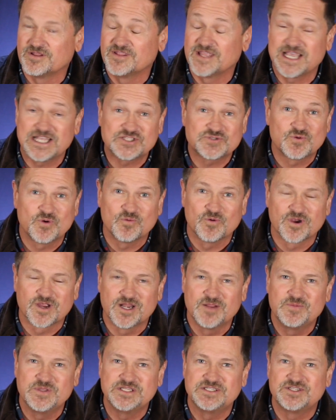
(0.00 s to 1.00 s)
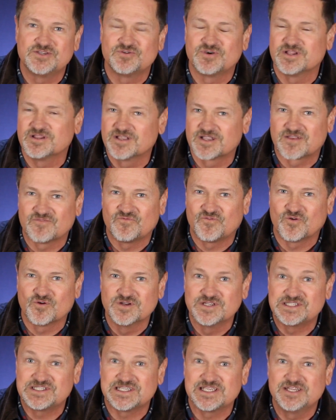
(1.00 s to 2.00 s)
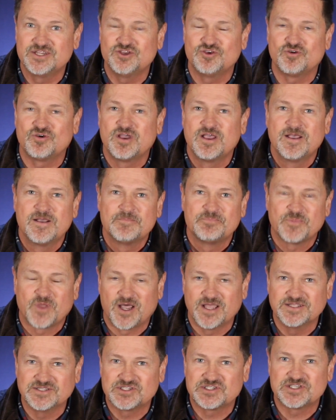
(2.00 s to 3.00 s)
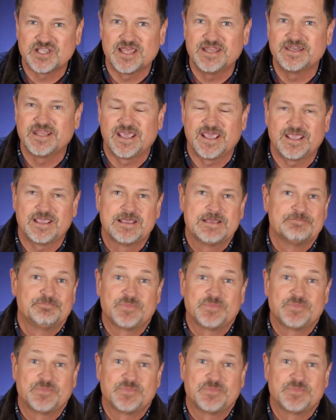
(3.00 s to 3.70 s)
And that's what we're going to be doing. Looking forward to seeing you on Sunday.